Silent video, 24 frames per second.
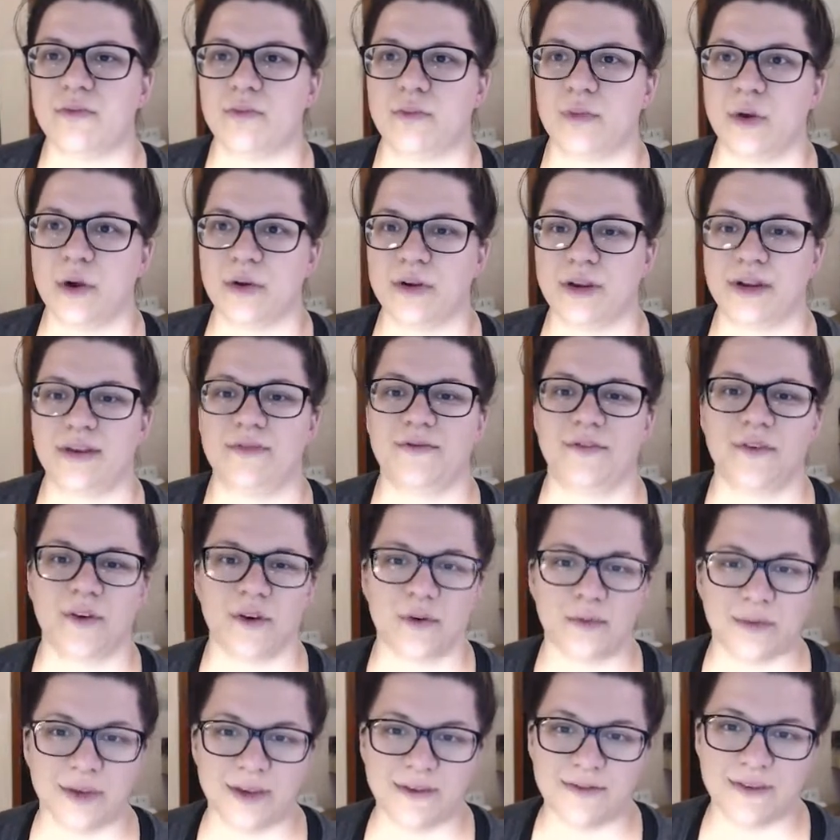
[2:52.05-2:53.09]
wrote in for a
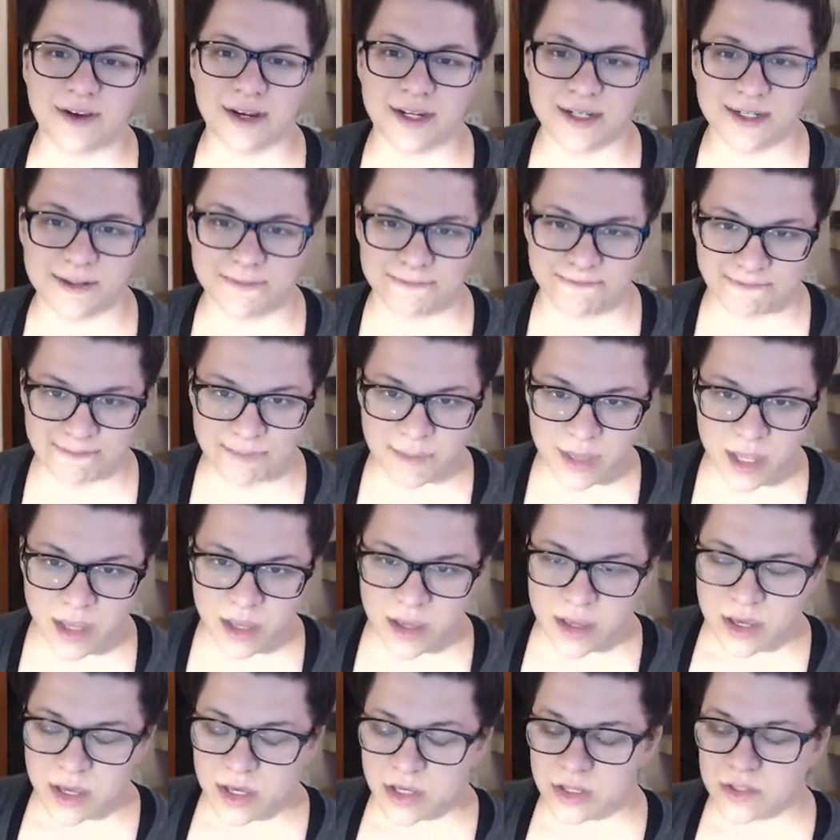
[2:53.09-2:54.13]
refund.
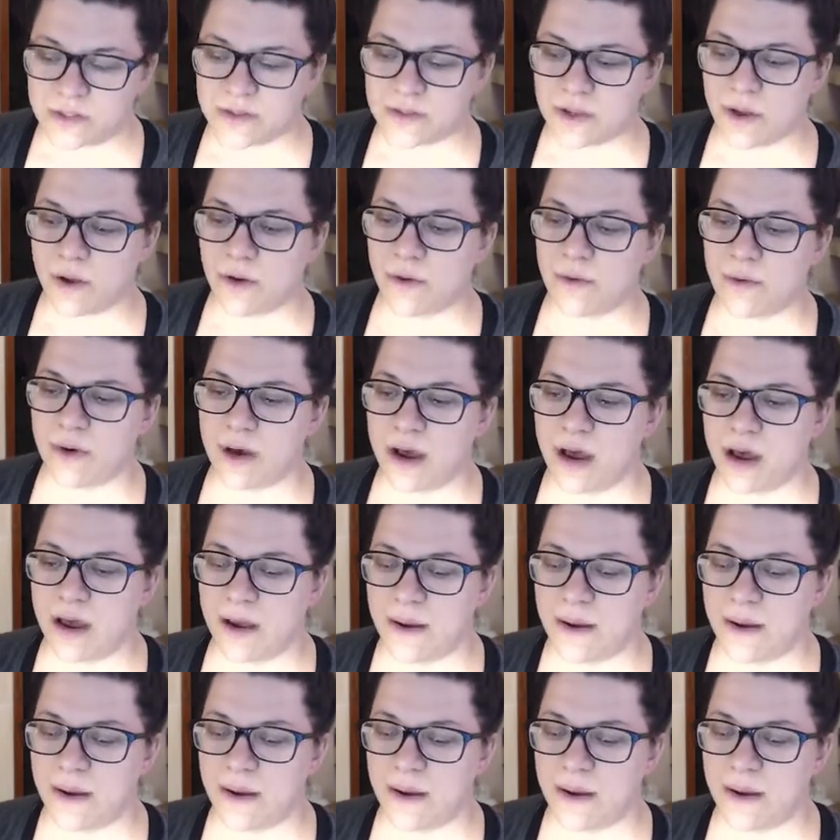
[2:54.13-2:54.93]
So